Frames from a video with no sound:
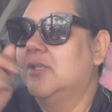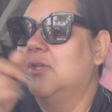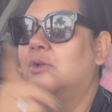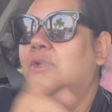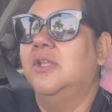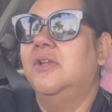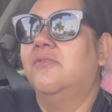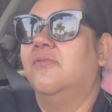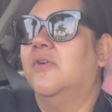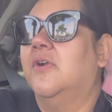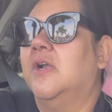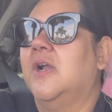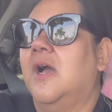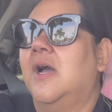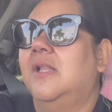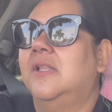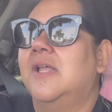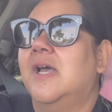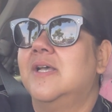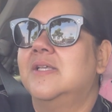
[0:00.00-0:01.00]
totally
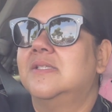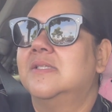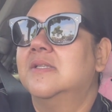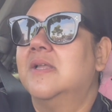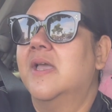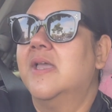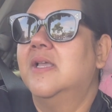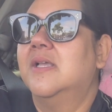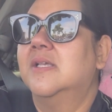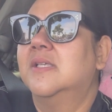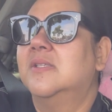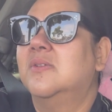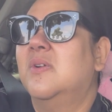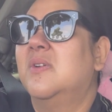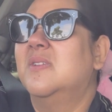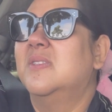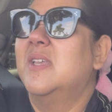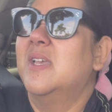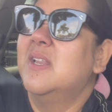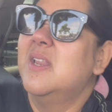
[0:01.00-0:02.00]
forgot last night because I
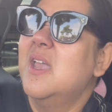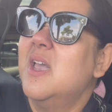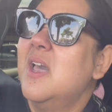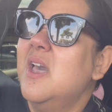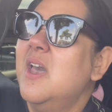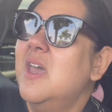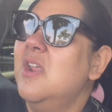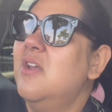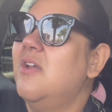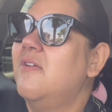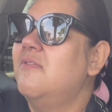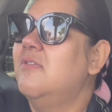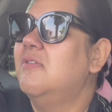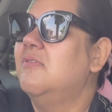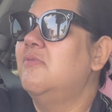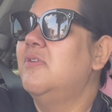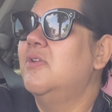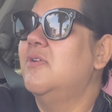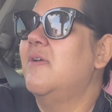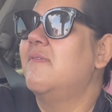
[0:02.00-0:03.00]
was like, nah, I don't really
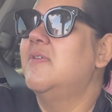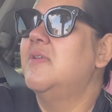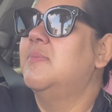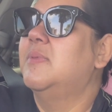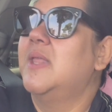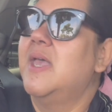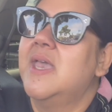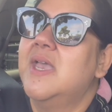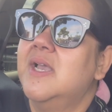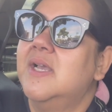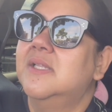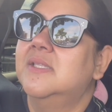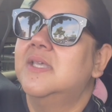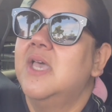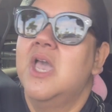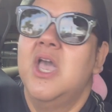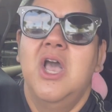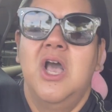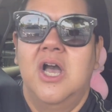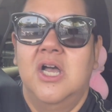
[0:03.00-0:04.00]
any plans.
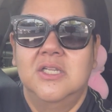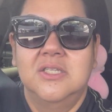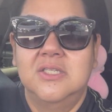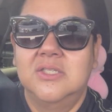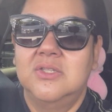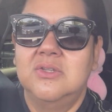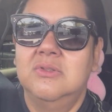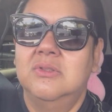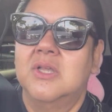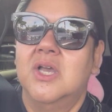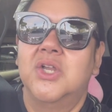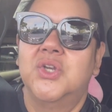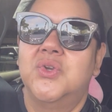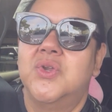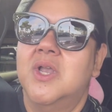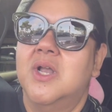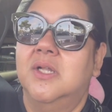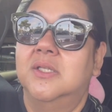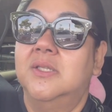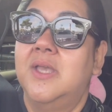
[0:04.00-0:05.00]
I'll just do
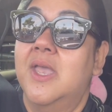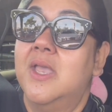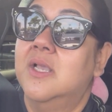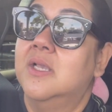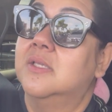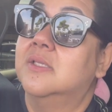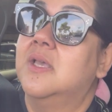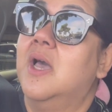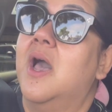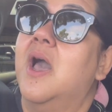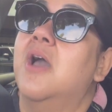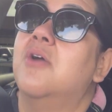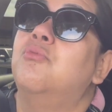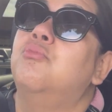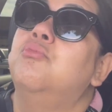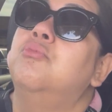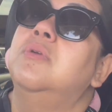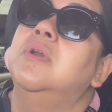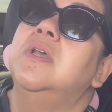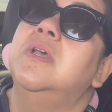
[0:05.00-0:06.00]
laundry all day because I
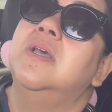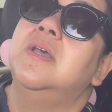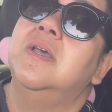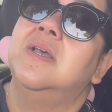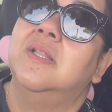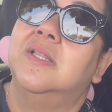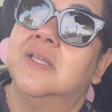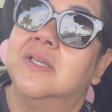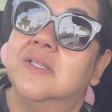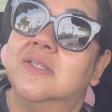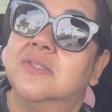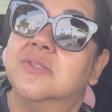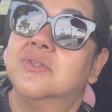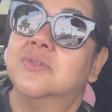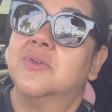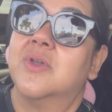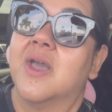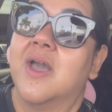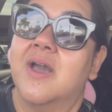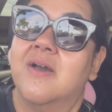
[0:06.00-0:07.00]
really
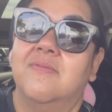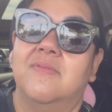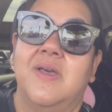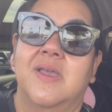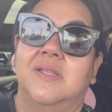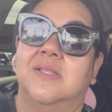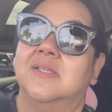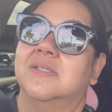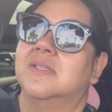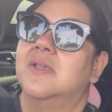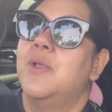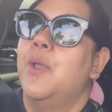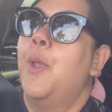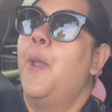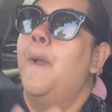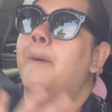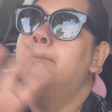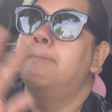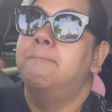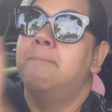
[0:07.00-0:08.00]
do have like this
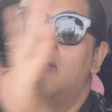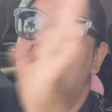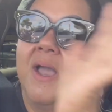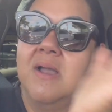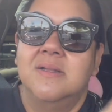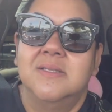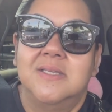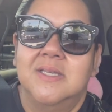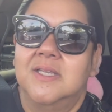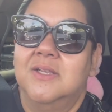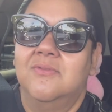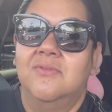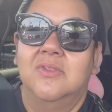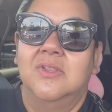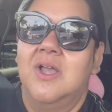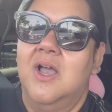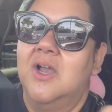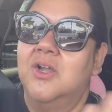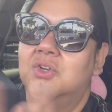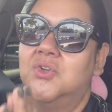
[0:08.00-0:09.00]
mountain of
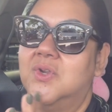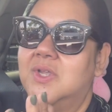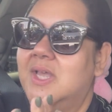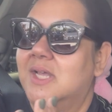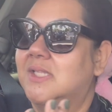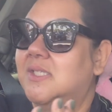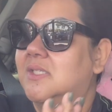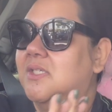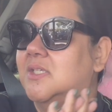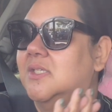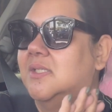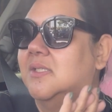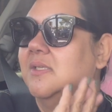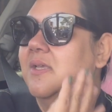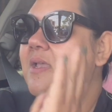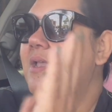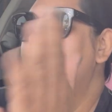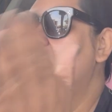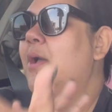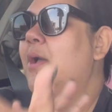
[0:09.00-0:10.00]
laundry that's just
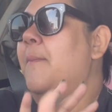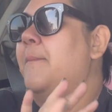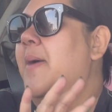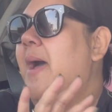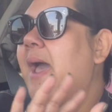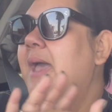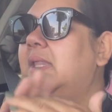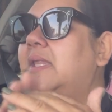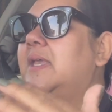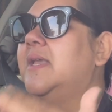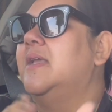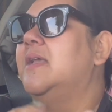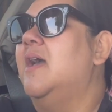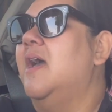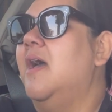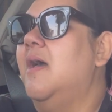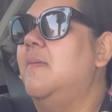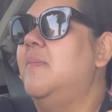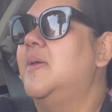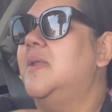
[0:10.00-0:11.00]
piling
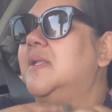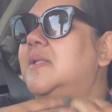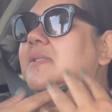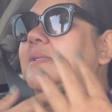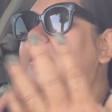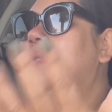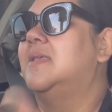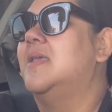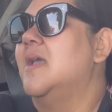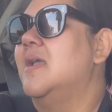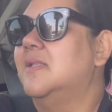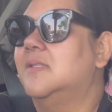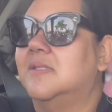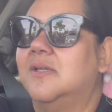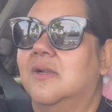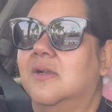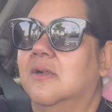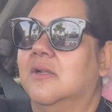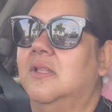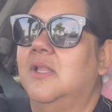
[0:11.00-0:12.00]
up and it's against
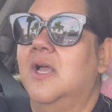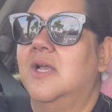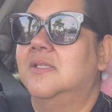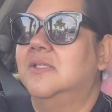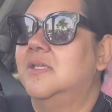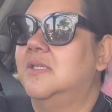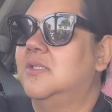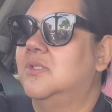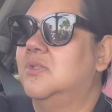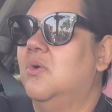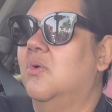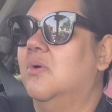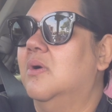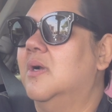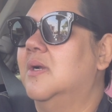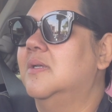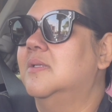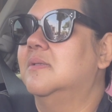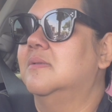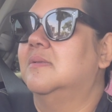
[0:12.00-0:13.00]
our closet
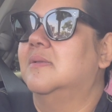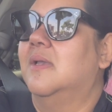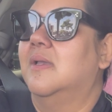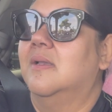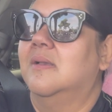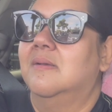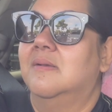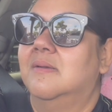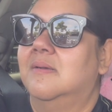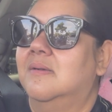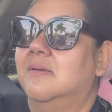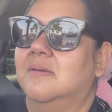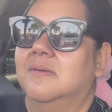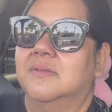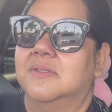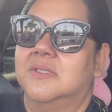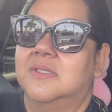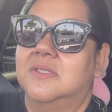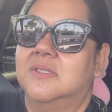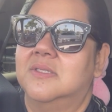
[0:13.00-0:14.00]
doors. like, oh,
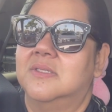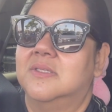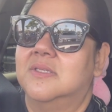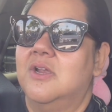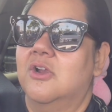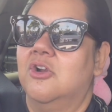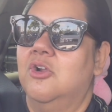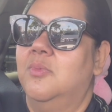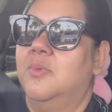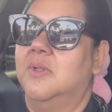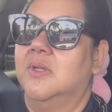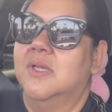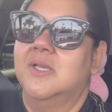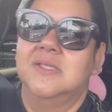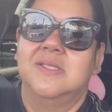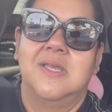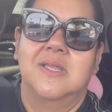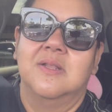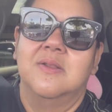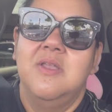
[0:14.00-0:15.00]
it's terrible. Because
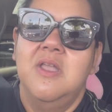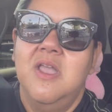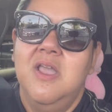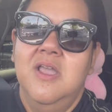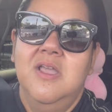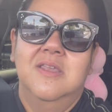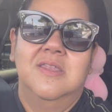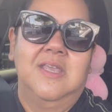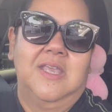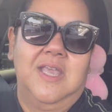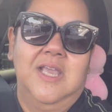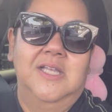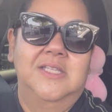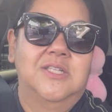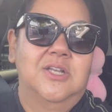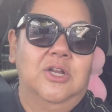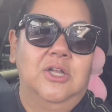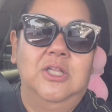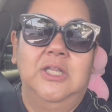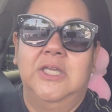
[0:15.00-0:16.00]
then the kids
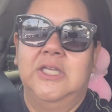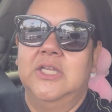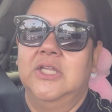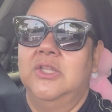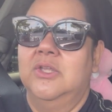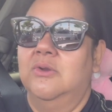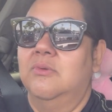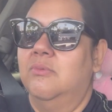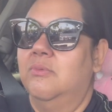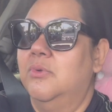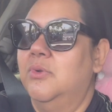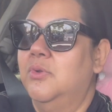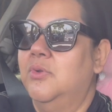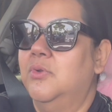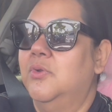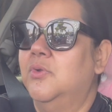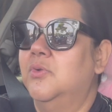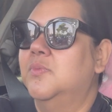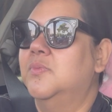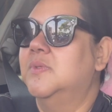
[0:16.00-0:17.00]
are cleaning their
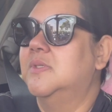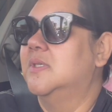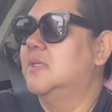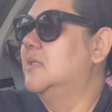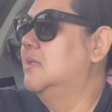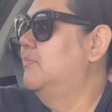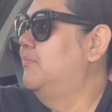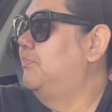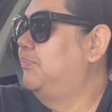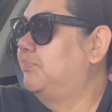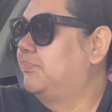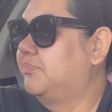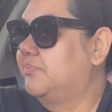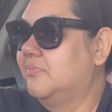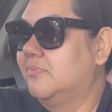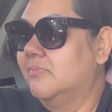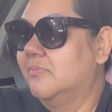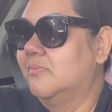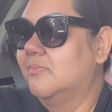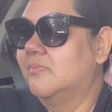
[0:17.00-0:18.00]
rooms and
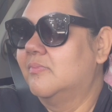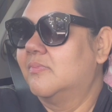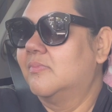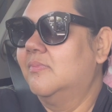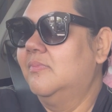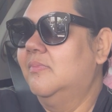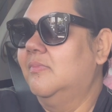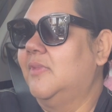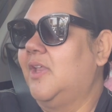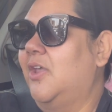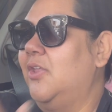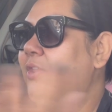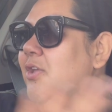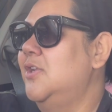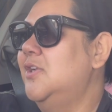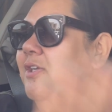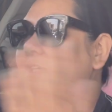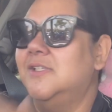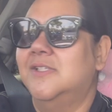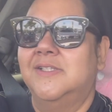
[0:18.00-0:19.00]
then
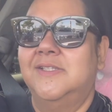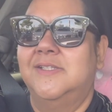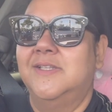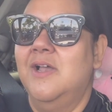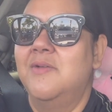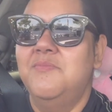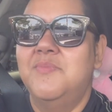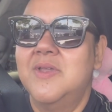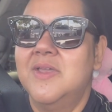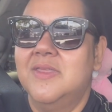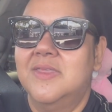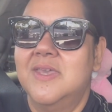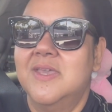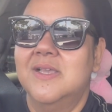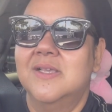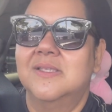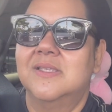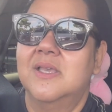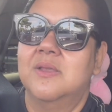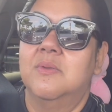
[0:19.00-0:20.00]
you're just dumping
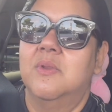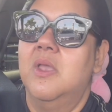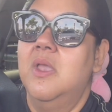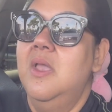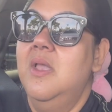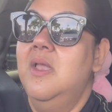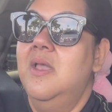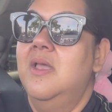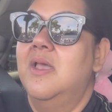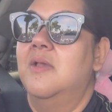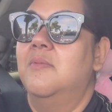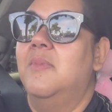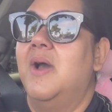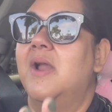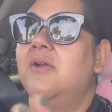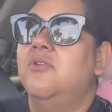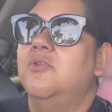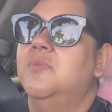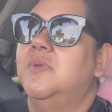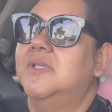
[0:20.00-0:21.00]
things in, in my
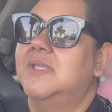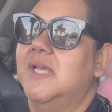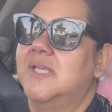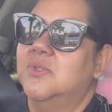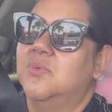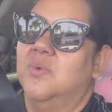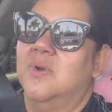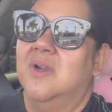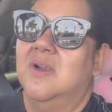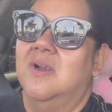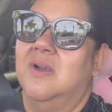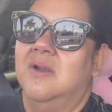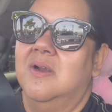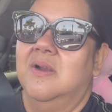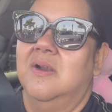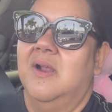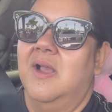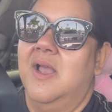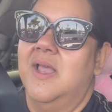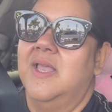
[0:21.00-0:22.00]
room because that's
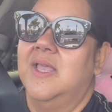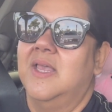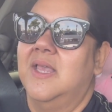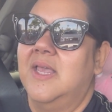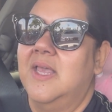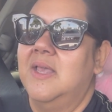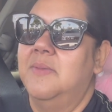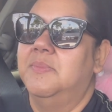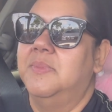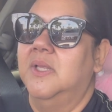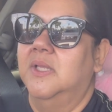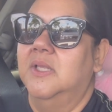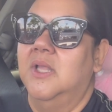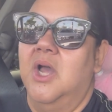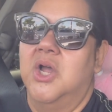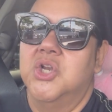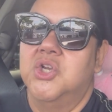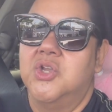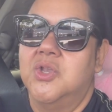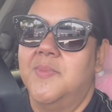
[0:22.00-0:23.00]
where I keep the
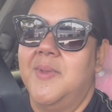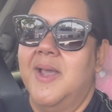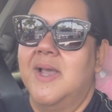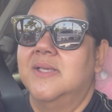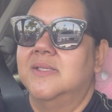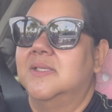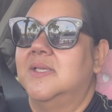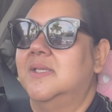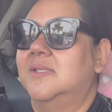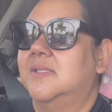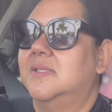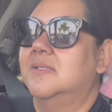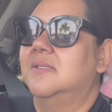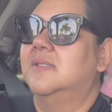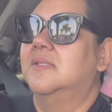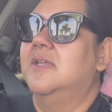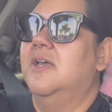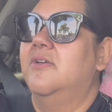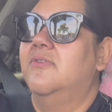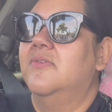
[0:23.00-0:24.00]
laundry baskets and
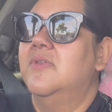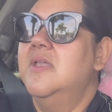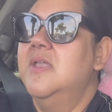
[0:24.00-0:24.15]
stuff.